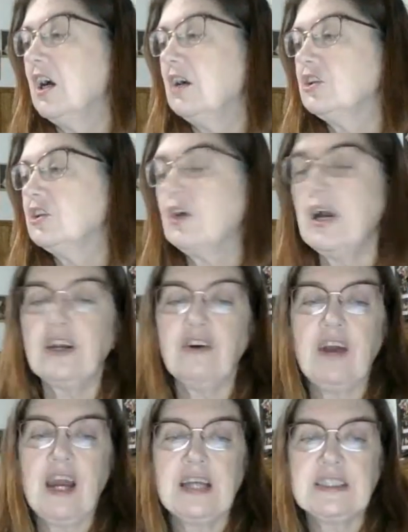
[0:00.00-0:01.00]
Dry
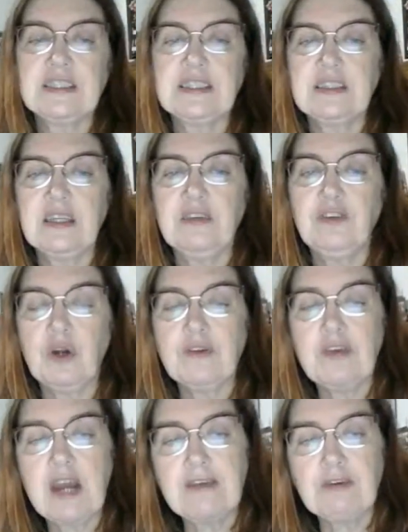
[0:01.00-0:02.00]
grass. If you
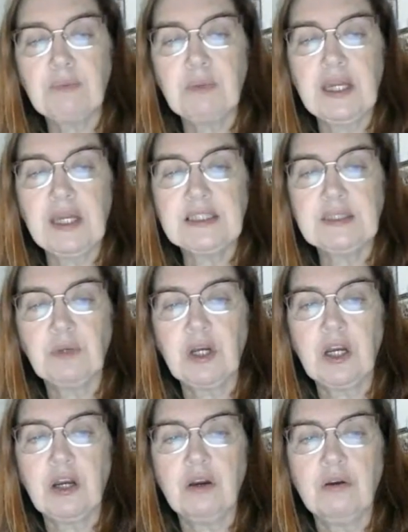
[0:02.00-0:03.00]
ever have a place
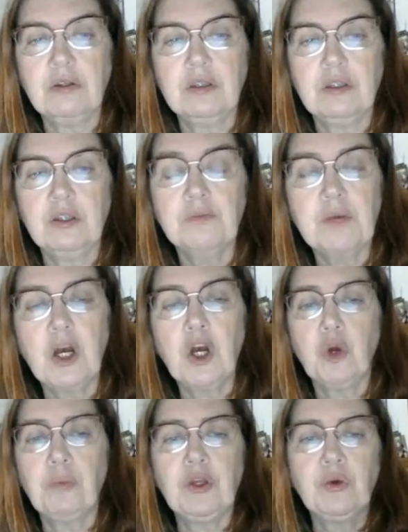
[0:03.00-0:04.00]
where you
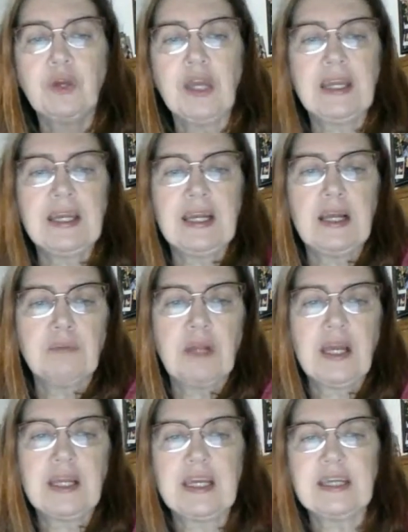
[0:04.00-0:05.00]
mow, but you can't get up
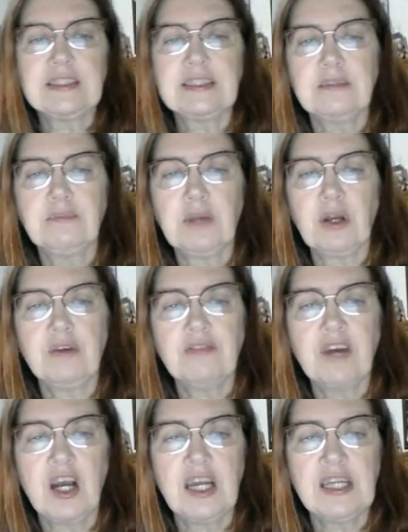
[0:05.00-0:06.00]
like against the berry
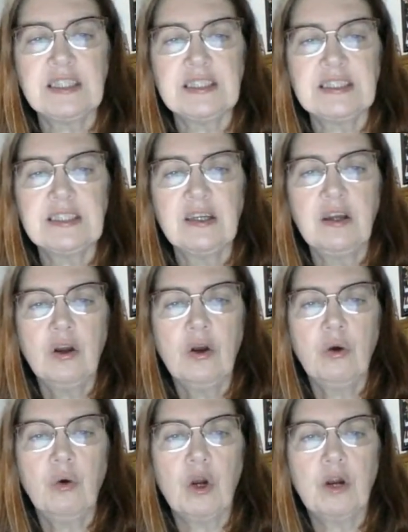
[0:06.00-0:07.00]
vines
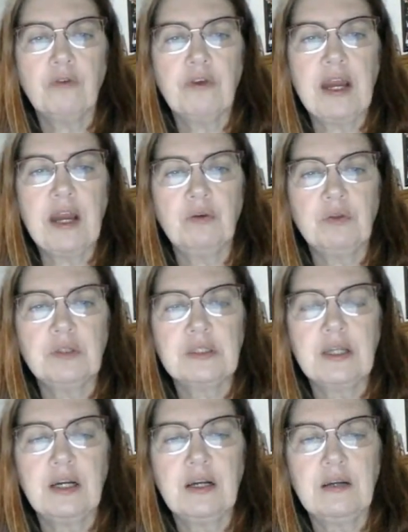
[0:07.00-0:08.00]
or
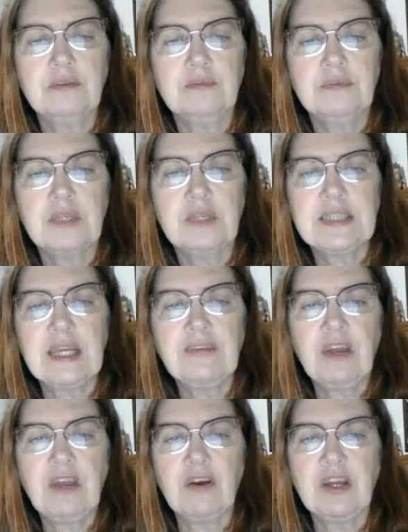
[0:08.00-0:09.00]
around a
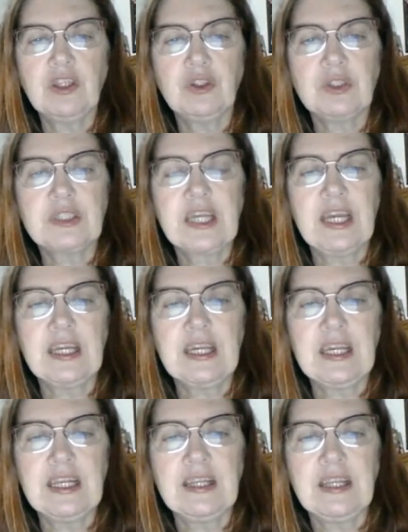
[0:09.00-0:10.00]
safe area, you just can't
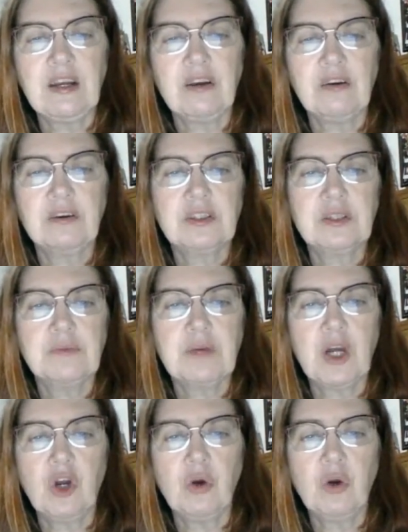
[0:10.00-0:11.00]
get in there to
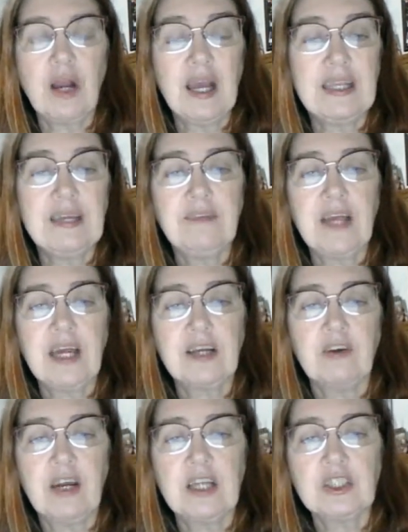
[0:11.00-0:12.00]
mow, I leave
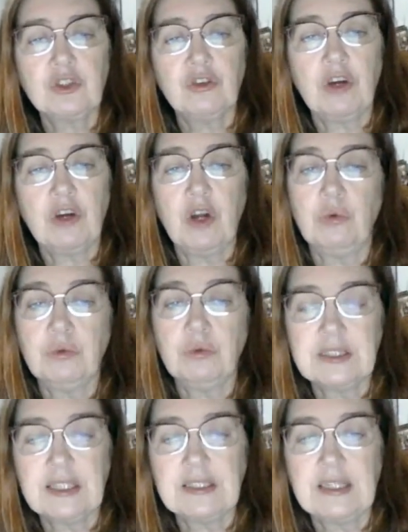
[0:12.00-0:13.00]
that grass grow,
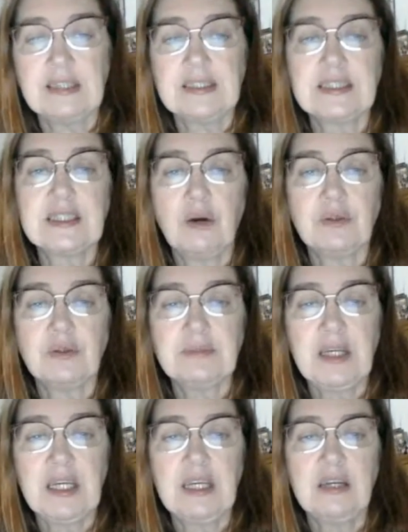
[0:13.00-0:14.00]
sometimes as tall as
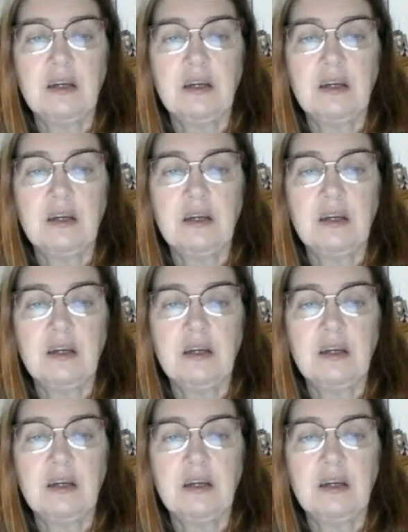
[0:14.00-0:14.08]
me.